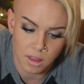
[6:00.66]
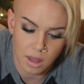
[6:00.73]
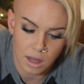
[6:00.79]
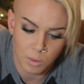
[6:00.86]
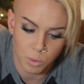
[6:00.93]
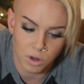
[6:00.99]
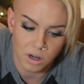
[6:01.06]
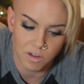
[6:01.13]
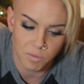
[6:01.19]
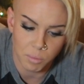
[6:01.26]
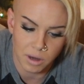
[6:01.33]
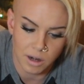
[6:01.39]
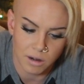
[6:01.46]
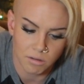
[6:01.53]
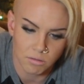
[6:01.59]
it wouldn't have
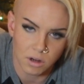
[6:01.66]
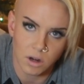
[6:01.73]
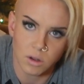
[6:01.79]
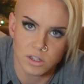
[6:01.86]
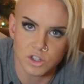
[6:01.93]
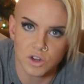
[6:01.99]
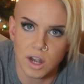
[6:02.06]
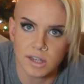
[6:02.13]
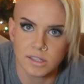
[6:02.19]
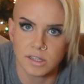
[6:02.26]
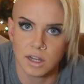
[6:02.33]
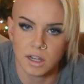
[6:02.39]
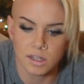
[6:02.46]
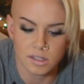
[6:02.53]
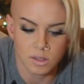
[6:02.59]
been as
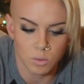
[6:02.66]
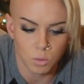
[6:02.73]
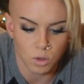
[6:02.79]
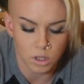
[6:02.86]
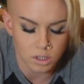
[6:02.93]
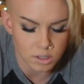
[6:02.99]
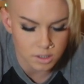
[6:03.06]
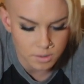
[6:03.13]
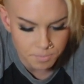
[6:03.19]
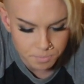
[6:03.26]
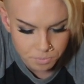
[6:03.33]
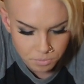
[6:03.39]
drastic as it was.